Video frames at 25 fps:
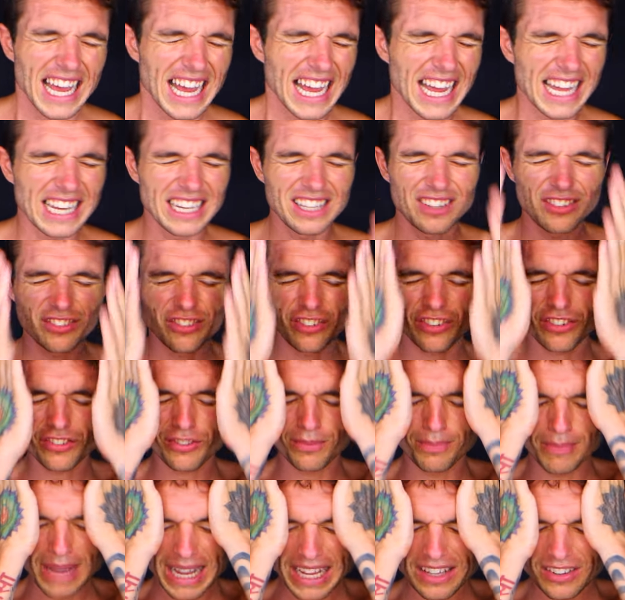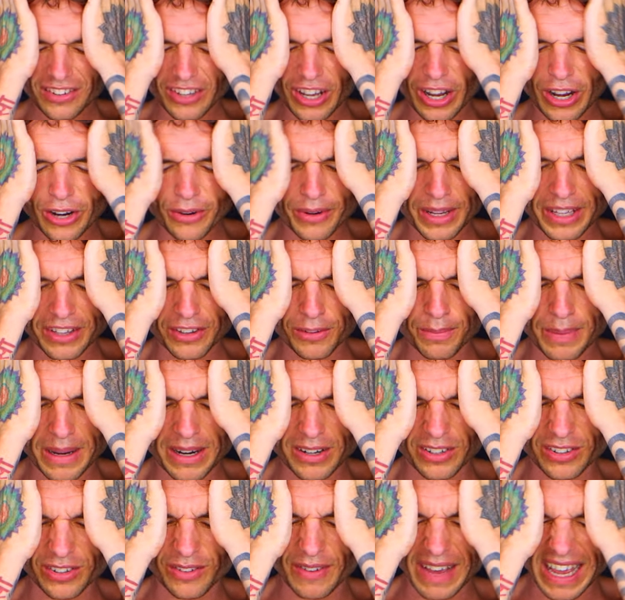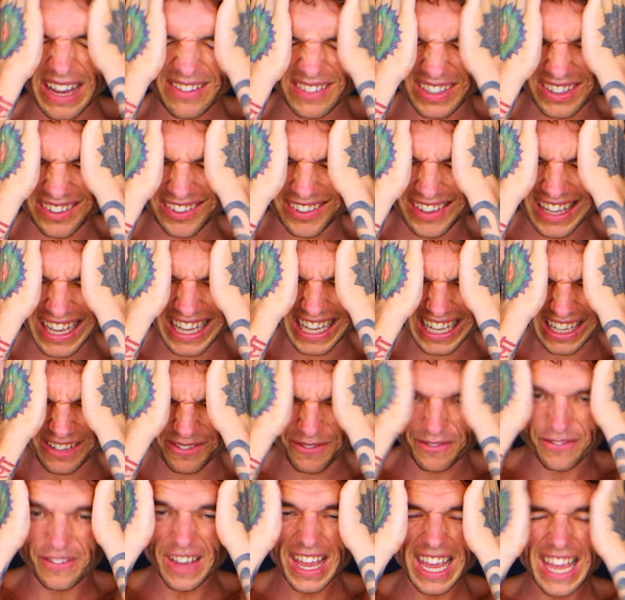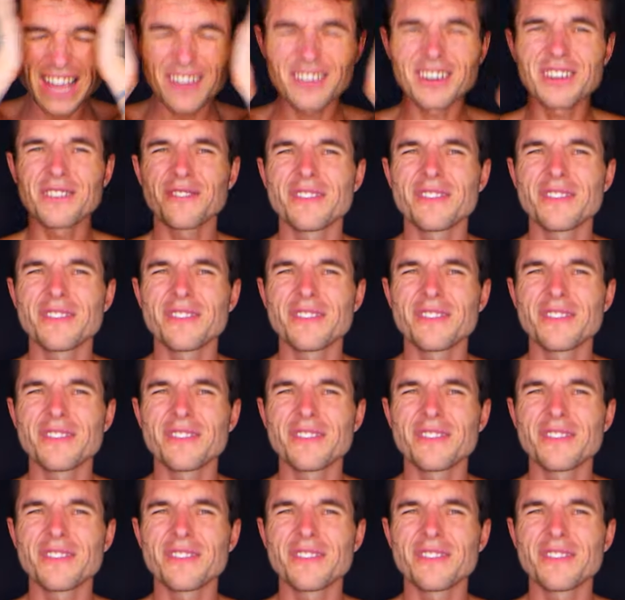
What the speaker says: And it just makes the whole experience of having a steak very,